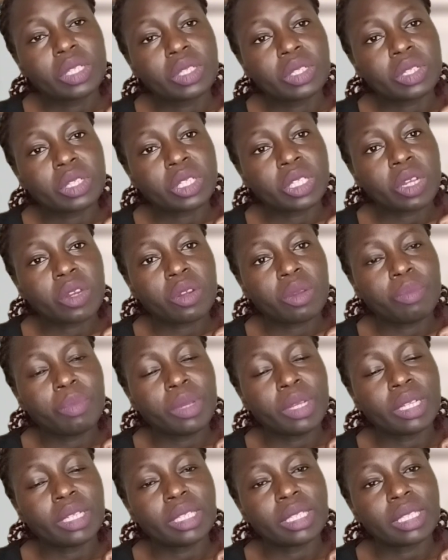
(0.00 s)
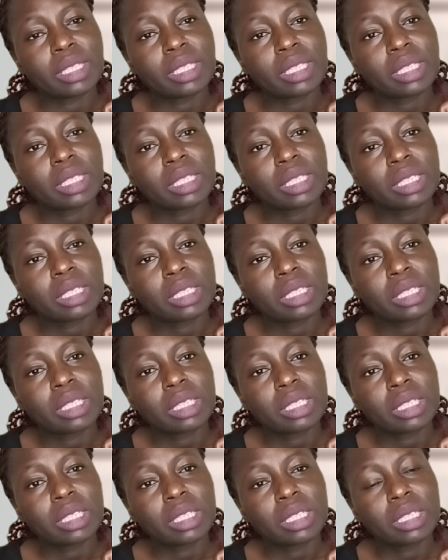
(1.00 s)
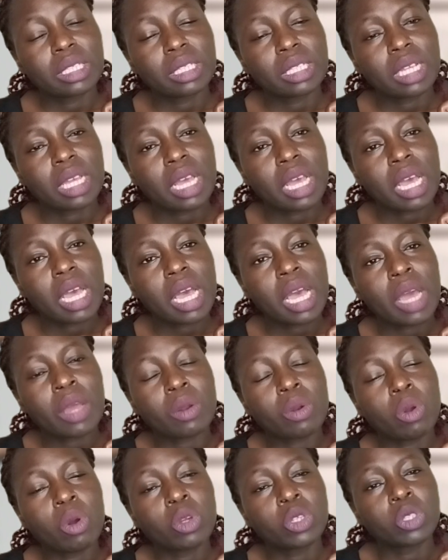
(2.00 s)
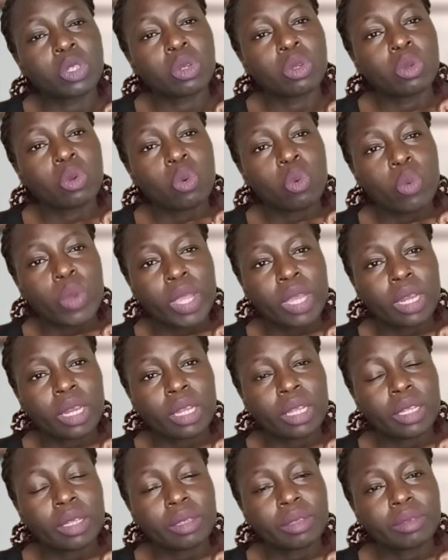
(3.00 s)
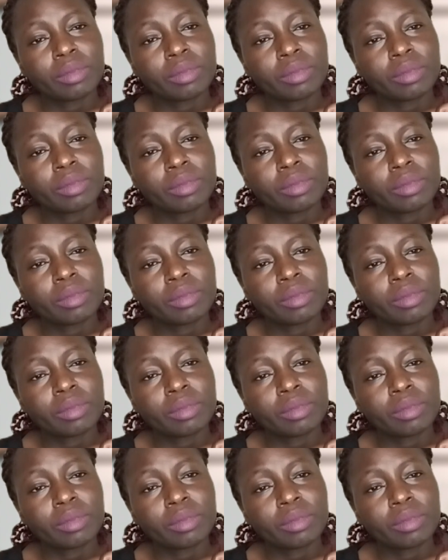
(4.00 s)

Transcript: treasury bills are auctioned weekly.